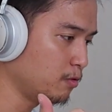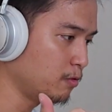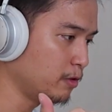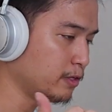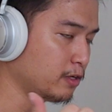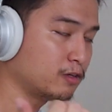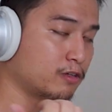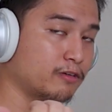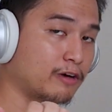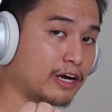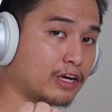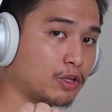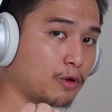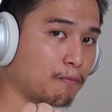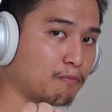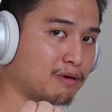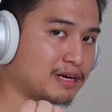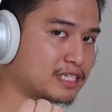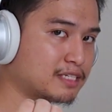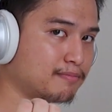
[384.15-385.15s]
when you're trying to
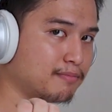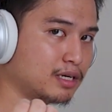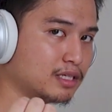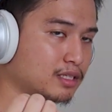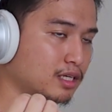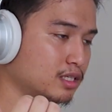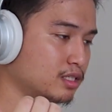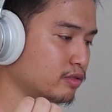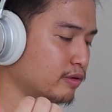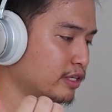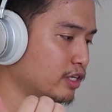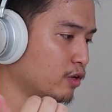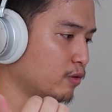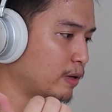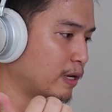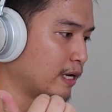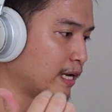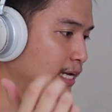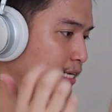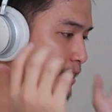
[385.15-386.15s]
press buttons when you're
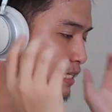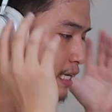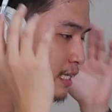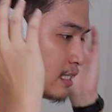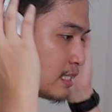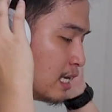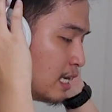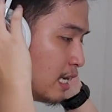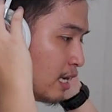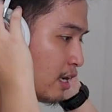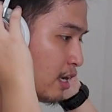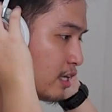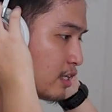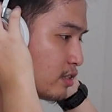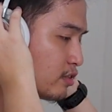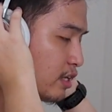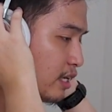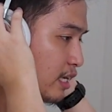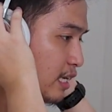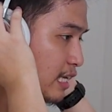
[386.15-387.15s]
wearing headsets,
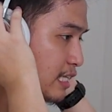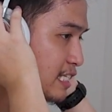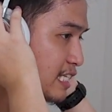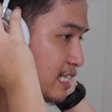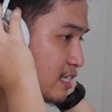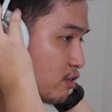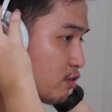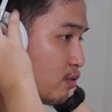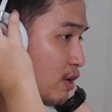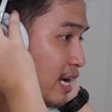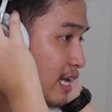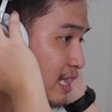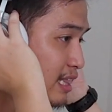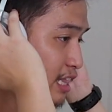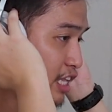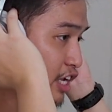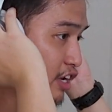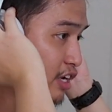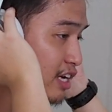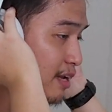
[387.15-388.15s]
it's
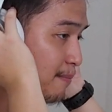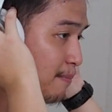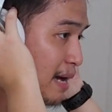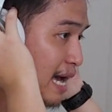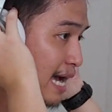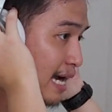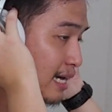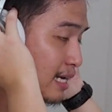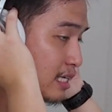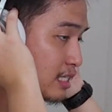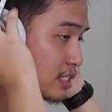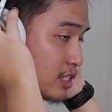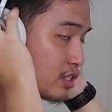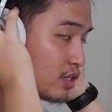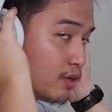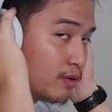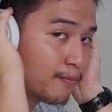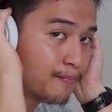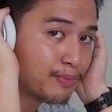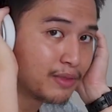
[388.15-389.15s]
right near the back.
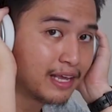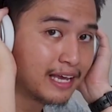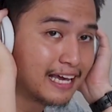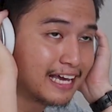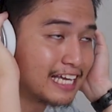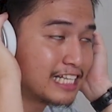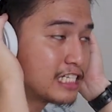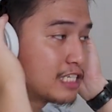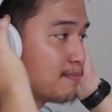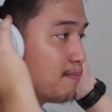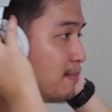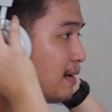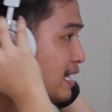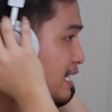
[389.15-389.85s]
So it's